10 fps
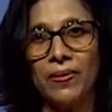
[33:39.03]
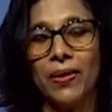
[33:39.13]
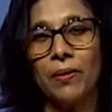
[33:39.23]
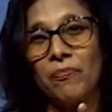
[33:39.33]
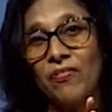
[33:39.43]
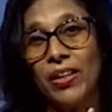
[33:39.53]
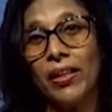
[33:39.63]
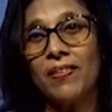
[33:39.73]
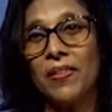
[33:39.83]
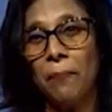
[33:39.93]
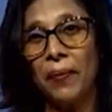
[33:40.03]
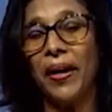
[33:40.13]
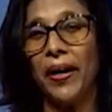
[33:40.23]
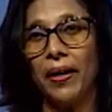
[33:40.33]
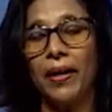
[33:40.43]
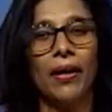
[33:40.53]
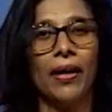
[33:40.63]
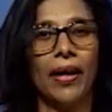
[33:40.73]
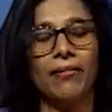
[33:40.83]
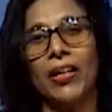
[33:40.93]
It feels the pain,
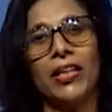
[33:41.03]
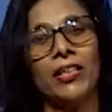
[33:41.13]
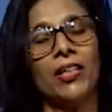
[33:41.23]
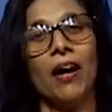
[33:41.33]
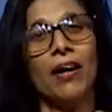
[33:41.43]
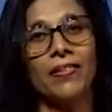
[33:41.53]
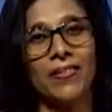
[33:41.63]
and then it can't